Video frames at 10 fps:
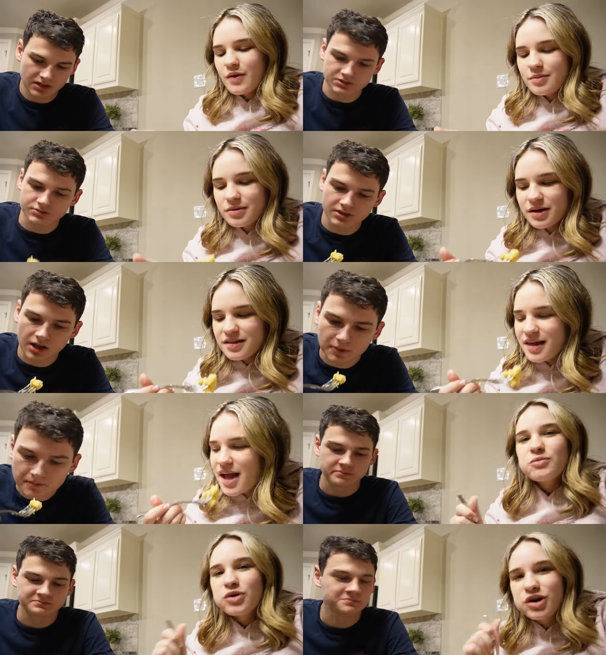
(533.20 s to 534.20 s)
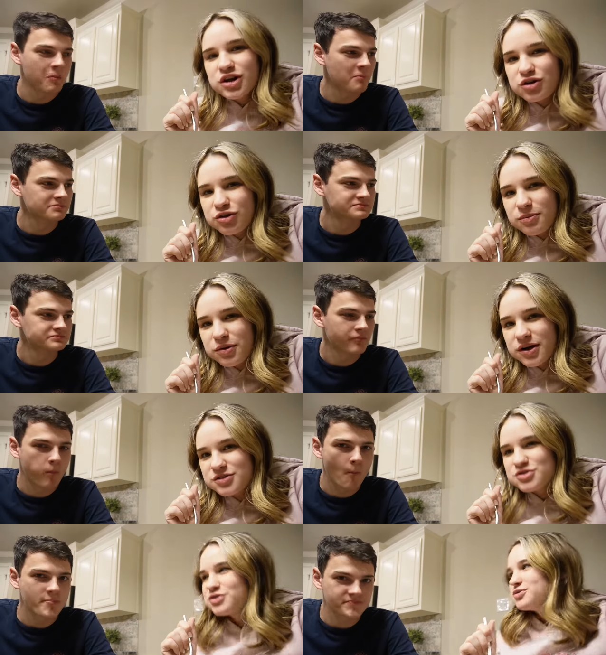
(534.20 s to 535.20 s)
Speaker 1: up. It's really yummy. We're gonna do the
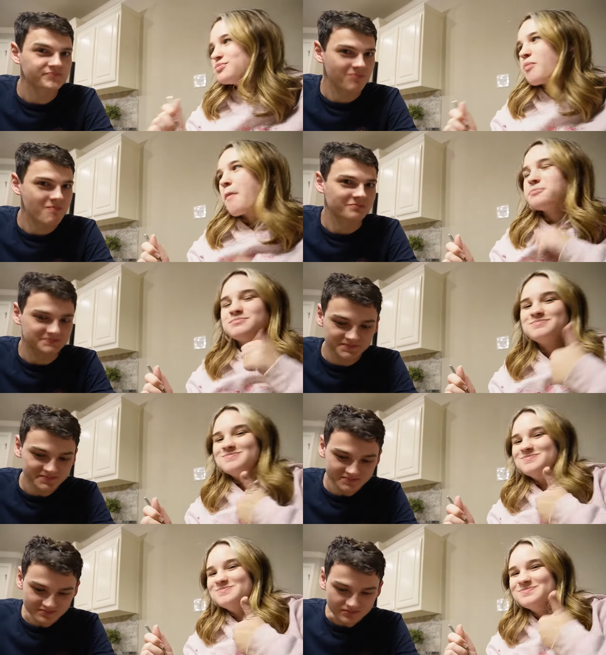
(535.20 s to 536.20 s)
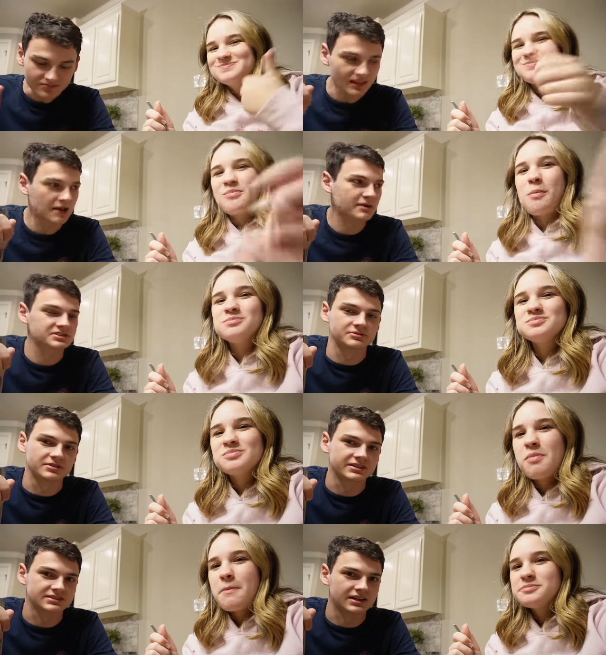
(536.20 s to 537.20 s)
prank soon.
Speaker 2: I'm actually
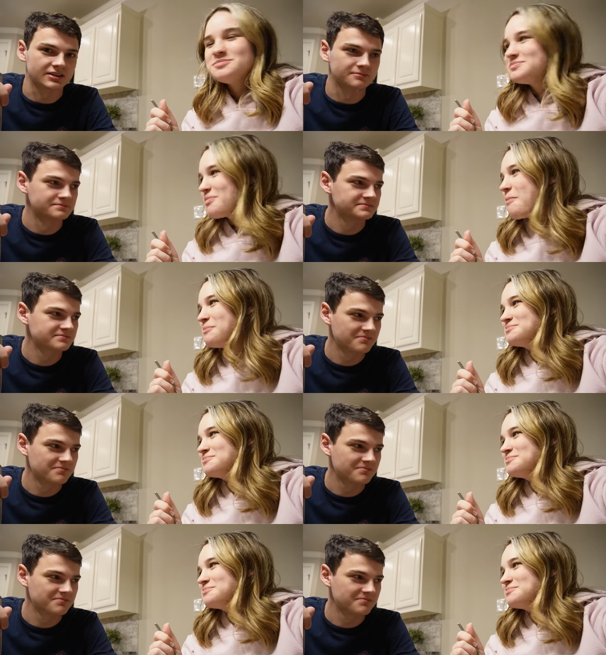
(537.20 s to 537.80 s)
really excited.
Speaker 1: Mm